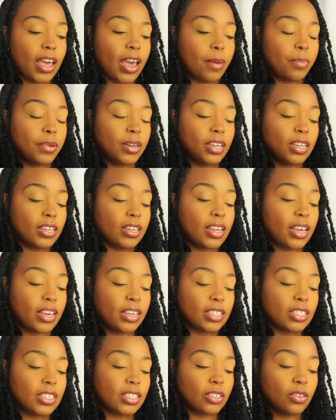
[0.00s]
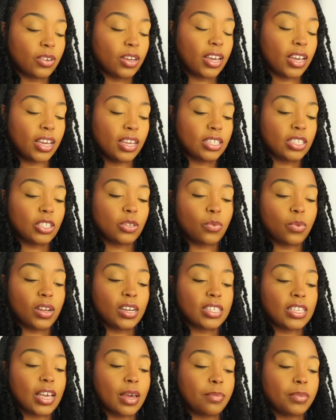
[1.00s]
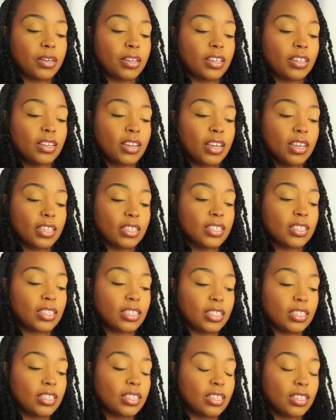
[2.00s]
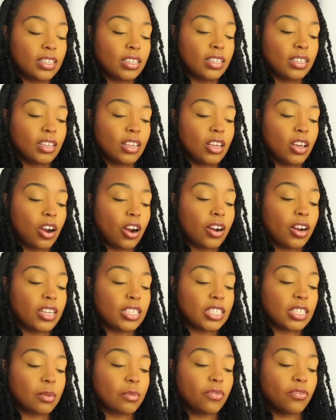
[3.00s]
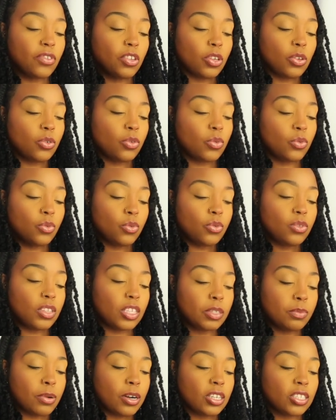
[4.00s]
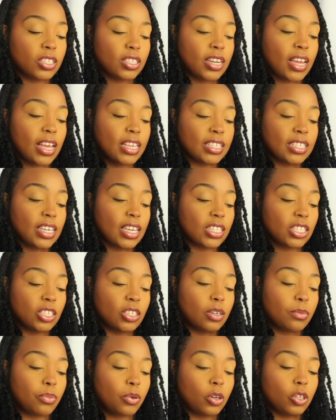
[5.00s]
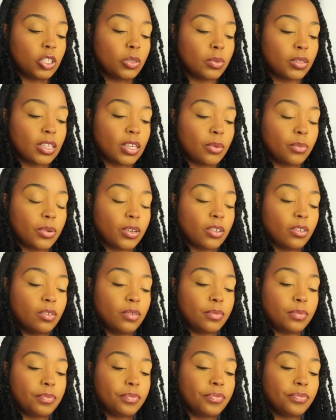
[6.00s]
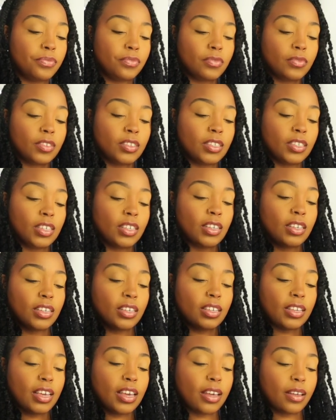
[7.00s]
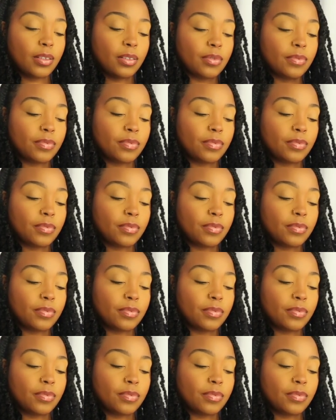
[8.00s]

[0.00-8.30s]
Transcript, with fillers: happening next, okay? So what is happening next? All right, some of you, this person has yet to approach, but they will. Yeah.